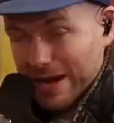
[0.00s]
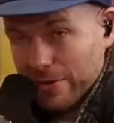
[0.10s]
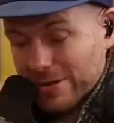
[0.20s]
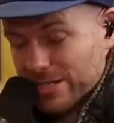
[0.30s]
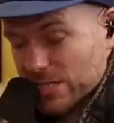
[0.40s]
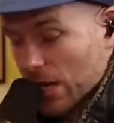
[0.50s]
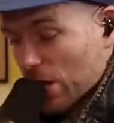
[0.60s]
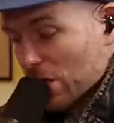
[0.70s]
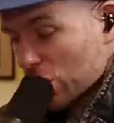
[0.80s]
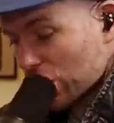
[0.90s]
Parents,
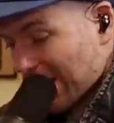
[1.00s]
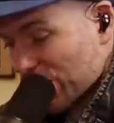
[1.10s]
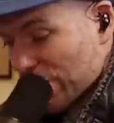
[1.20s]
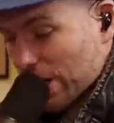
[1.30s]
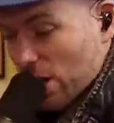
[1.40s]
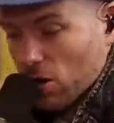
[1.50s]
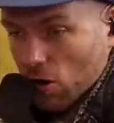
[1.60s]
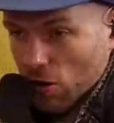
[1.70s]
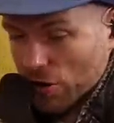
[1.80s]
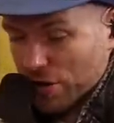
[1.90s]
children,
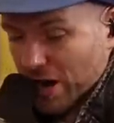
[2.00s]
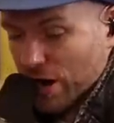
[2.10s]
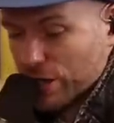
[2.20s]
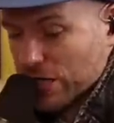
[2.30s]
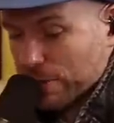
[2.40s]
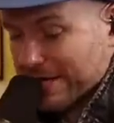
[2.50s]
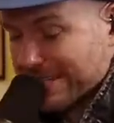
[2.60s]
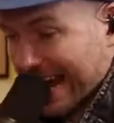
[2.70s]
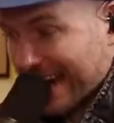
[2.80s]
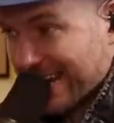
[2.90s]
other dogs. He
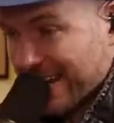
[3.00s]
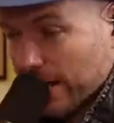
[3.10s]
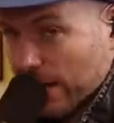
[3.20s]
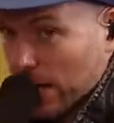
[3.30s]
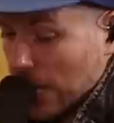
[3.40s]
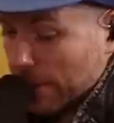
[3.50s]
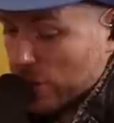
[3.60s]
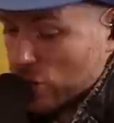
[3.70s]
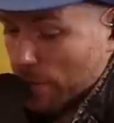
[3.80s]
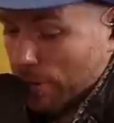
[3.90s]
bit Dan. He
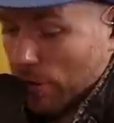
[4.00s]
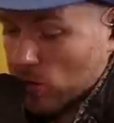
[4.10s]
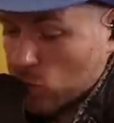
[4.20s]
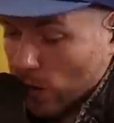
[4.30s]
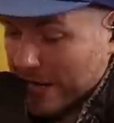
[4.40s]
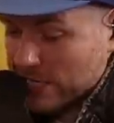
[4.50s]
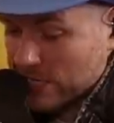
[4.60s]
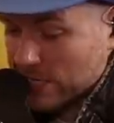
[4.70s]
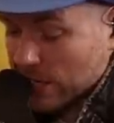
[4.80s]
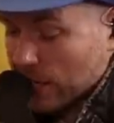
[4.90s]
bit John Paul 2.
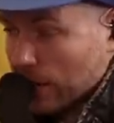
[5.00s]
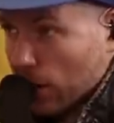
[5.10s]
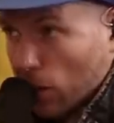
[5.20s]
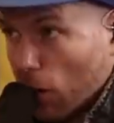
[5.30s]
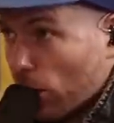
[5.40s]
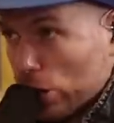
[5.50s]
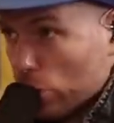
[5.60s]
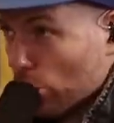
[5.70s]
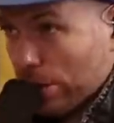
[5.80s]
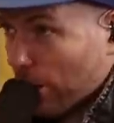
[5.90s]
All
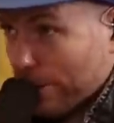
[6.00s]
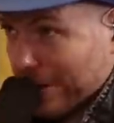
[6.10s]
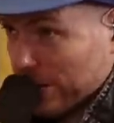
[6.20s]
during the hurling